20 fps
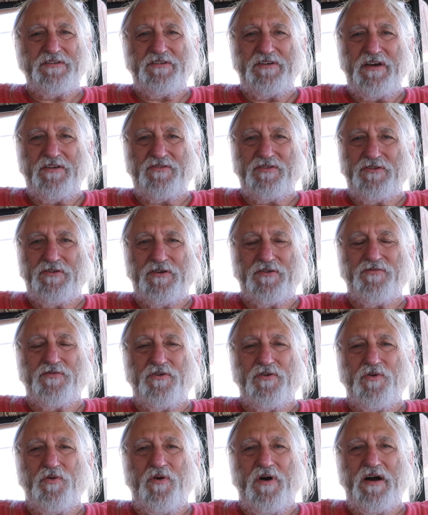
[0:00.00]
you have to look
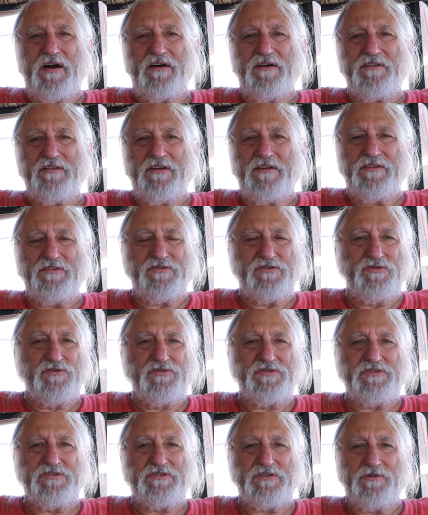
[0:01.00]
for a while, and it's
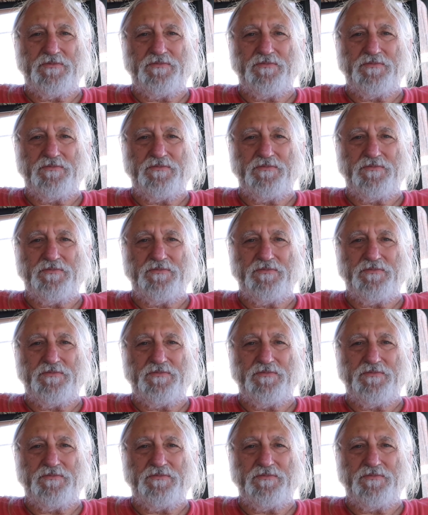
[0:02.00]
usually